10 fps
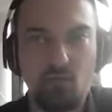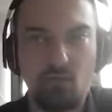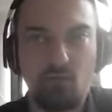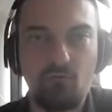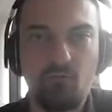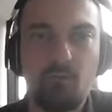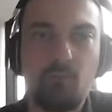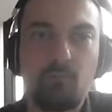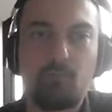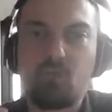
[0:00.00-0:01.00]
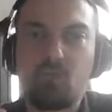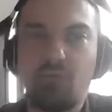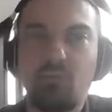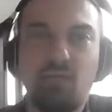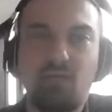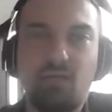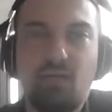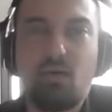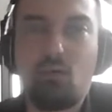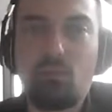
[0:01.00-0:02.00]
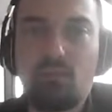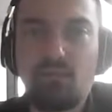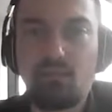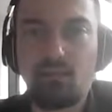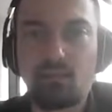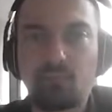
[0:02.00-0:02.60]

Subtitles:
of generally how we can